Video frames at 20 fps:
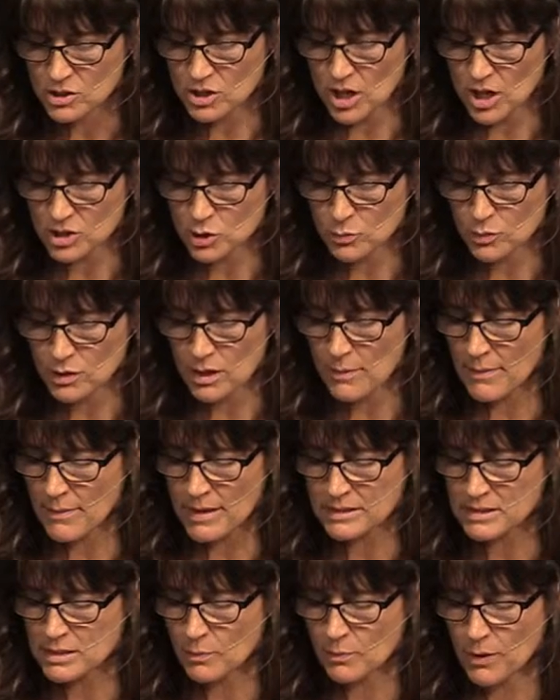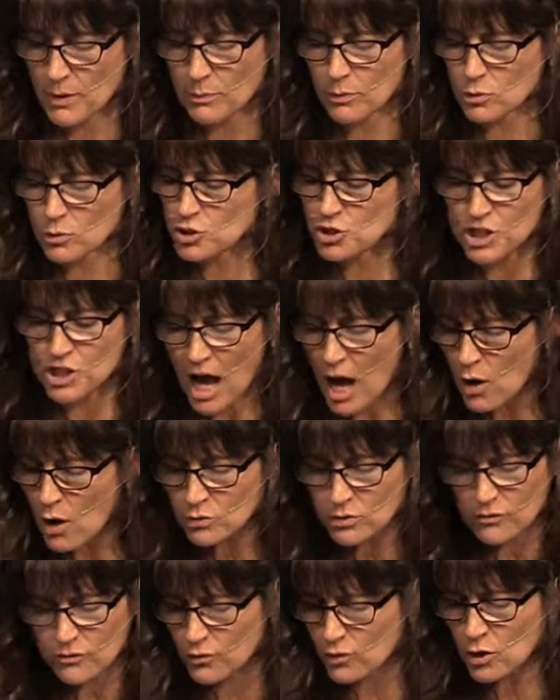Joshua commands the people
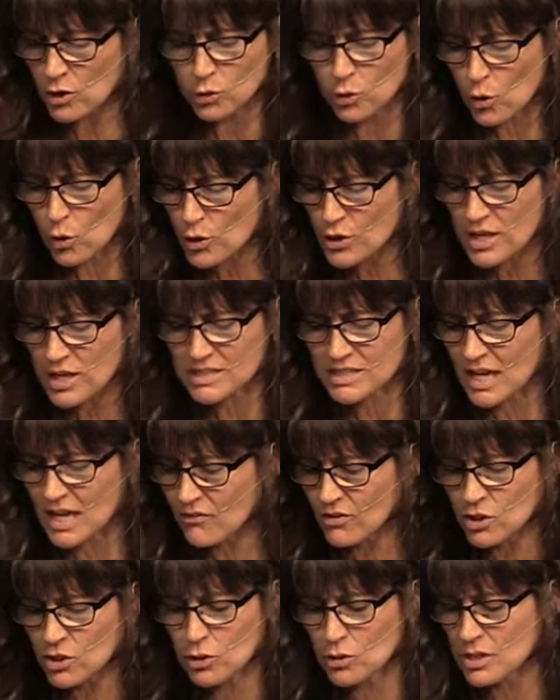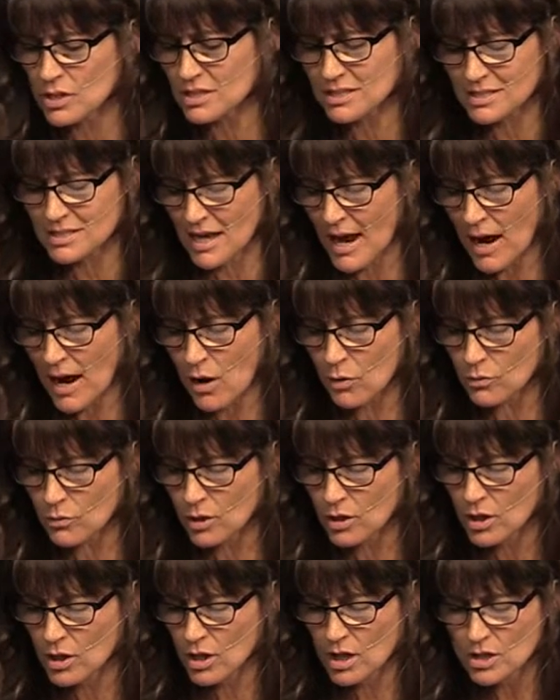Shout, for the Lord has given you this town.